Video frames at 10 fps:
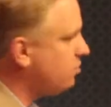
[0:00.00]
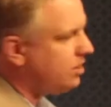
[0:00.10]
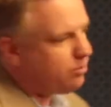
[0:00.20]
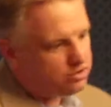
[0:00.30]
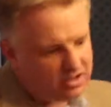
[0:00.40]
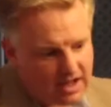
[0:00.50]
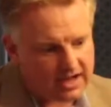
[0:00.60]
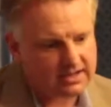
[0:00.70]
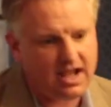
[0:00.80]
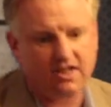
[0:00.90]
I worked a lot in
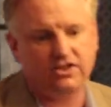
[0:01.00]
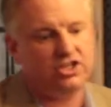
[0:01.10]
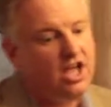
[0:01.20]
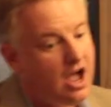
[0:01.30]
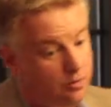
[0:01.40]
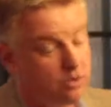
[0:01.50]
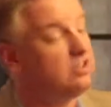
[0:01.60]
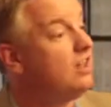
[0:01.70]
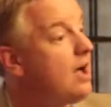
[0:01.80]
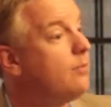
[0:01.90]
college, I worked a
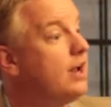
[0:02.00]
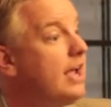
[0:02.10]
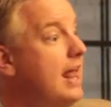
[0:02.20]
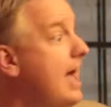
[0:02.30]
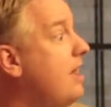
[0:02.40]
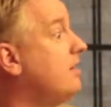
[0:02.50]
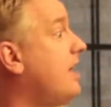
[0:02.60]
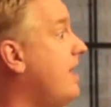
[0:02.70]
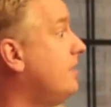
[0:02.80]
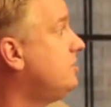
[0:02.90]
lot when I got out of
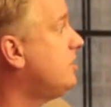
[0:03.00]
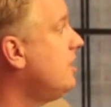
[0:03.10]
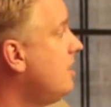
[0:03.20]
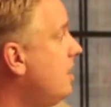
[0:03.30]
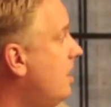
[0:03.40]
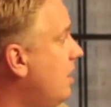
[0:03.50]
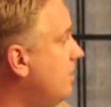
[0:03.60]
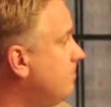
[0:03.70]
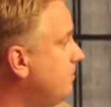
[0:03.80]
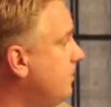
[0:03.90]
college.
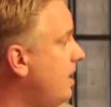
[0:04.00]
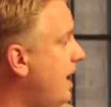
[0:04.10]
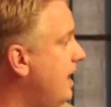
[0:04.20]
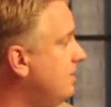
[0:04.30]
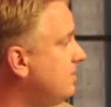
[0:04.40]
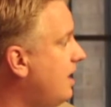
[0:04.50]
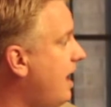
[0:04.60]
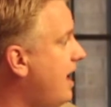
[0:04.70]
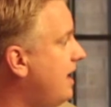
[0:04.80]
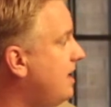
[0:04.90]
And
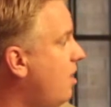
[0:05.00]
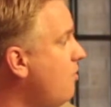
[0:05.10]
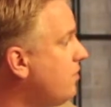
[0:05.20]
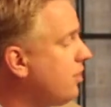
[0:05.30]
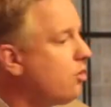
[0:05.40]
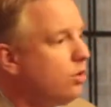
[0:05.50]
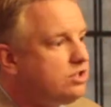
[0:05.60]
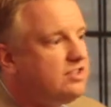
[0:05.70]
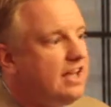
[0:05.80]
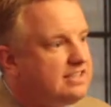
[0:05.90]
over the course of
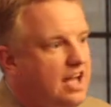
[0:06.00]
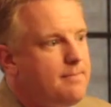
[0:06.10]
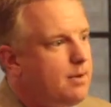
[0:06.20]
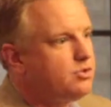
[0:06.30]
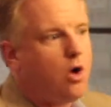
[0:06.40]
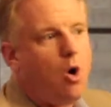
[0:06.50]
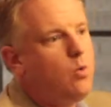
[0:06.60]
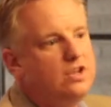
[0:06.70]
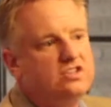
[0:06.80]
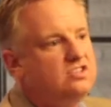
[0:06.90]
that time, I was
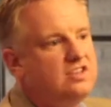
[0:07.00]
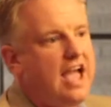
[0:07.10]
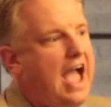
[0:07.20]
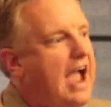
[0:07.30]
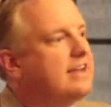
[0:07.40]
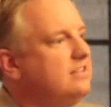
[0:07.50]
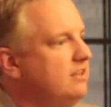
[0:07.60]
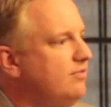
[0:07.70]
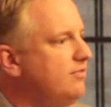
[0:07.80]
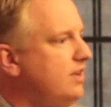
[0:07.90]
always
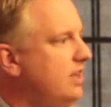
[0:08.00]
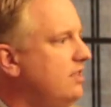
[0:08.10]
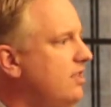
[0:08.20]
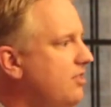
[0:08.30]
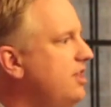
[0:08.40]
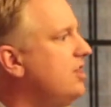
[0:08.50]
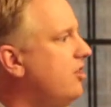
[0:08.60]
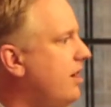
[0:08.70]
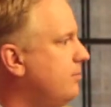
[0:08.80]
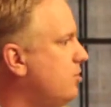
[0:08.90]
active in the theater.
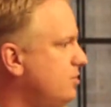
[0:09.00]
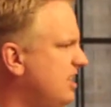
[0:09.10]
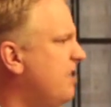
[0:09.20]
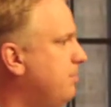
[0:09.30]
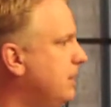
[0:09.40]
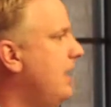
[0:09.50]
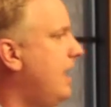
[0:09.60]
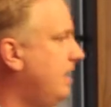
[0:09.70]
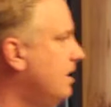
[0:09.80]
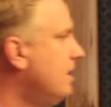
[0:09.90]
I was always in a
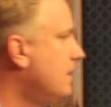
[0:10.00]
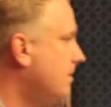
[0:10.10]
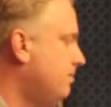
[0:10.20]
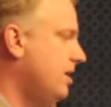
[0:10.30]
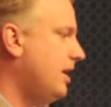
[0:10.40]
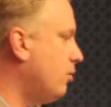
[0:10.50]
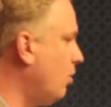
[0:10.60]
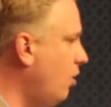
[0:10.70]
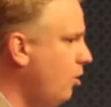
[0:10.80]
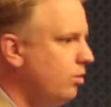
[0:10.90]
play, playing a
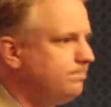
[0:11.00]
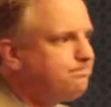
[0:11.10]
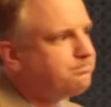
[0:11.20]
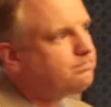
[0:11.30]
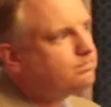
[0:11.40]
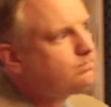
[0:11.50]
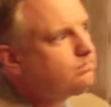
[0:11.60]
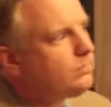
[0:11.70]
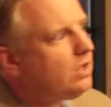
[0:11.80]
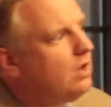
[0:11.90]
role,
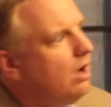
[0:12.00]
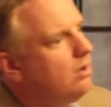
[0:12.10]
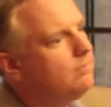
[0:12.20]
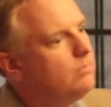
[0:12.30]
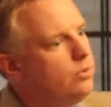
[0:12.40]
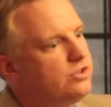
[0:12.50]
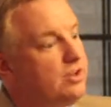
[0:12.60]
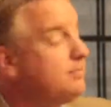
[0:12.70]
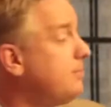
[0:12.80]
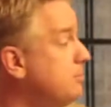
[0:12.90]
or
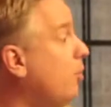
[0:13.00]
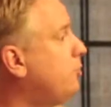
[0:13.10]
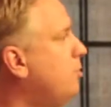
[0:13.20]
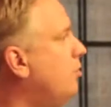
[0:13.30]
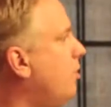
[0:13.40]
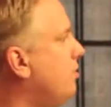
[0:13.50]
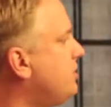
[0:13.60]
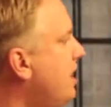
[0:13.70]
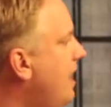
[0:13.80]
sometimes multiple roles.